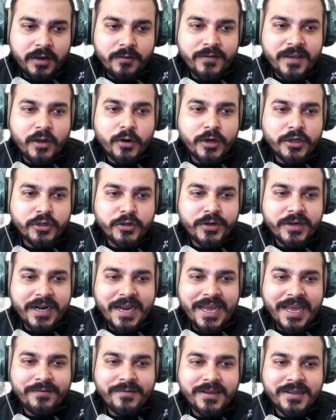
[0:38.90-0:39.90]
all, we are going to
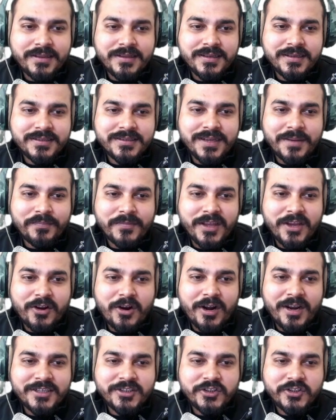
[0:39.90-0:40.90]
try with something
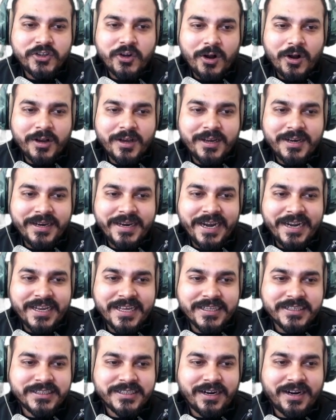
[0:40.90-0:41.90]
called as Docker
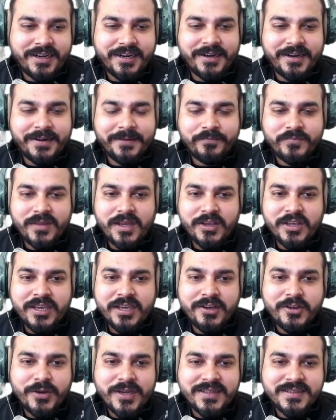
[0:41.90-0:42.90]
getting started. Now
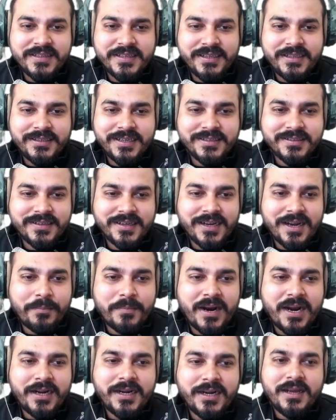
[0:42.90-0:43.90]
here you can see there is a
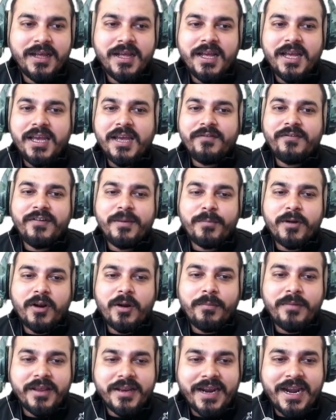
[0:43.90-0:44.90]
command. If we
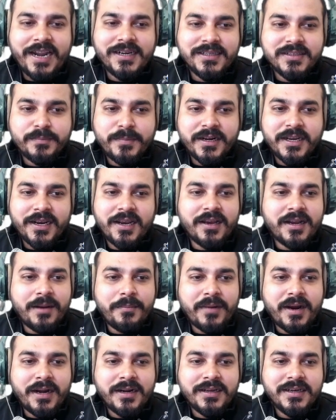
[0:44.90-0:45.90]
probably write this particular
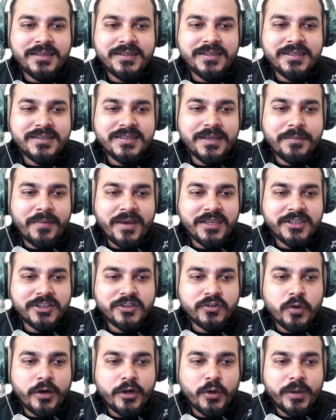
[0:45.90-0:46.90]
command, this image
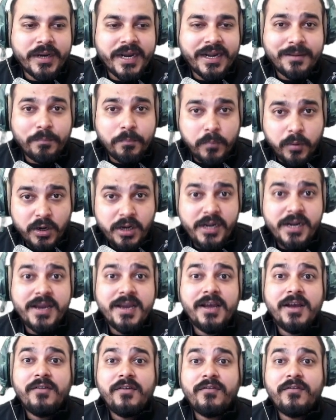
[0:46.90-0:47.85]
is going to get pulled